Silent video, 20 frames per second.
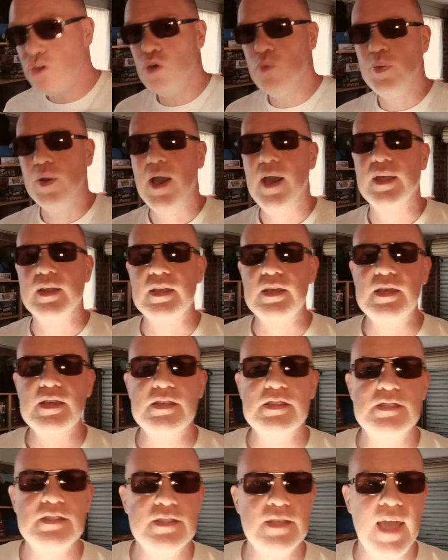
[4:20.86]
cool part
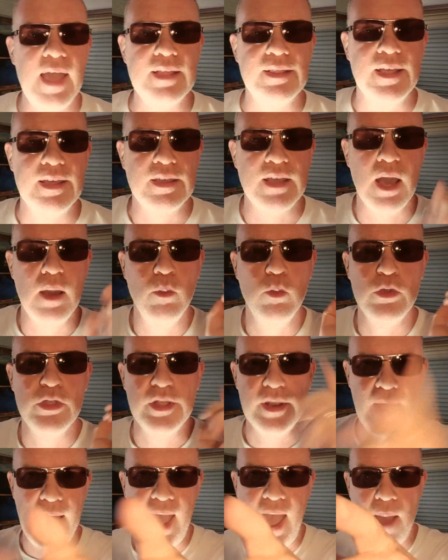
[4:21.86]
is that they come with
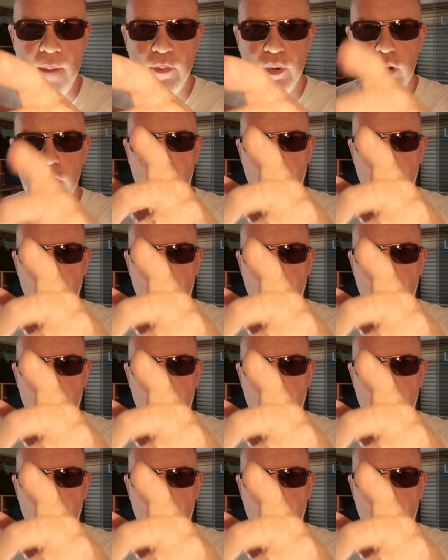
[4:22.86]
an app